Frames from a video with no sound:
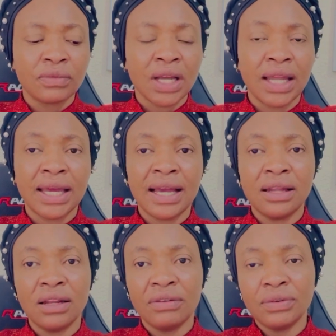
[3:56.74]
And I
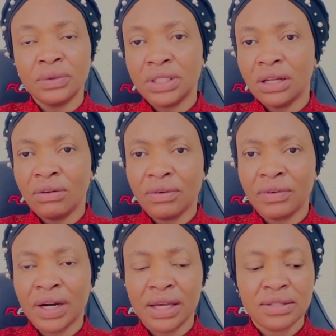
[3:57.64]
love you with the love of
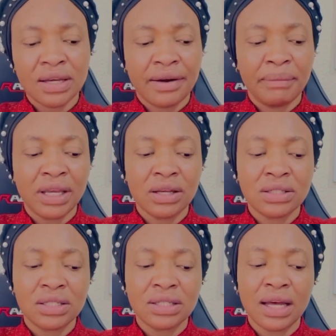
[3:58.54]
Christ. I remain your
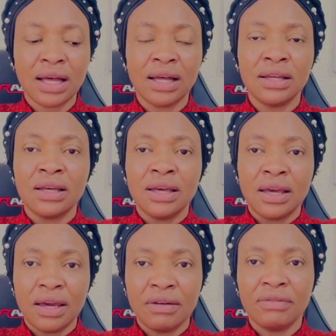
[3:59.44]
sister,
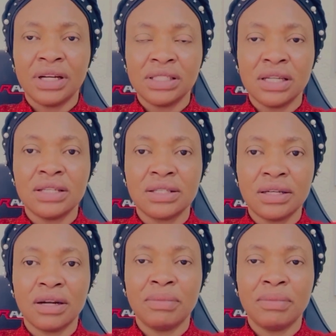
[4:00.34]
Evangelist Sarah.